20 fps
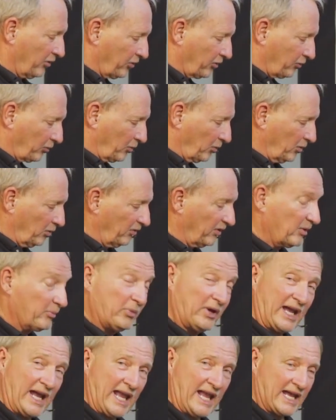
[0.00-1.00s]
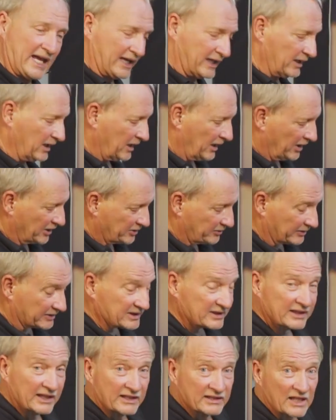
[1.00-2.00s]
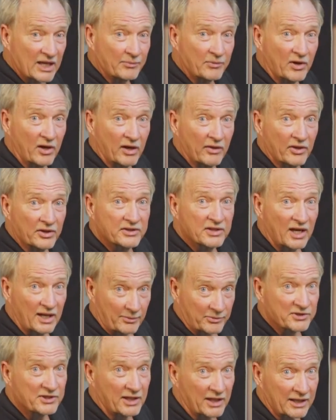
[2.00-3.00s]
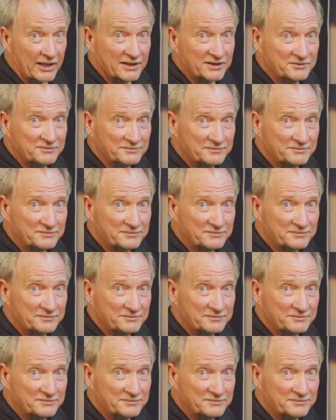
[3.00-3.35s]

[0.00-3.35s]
through the pan so it sticks up on the top side.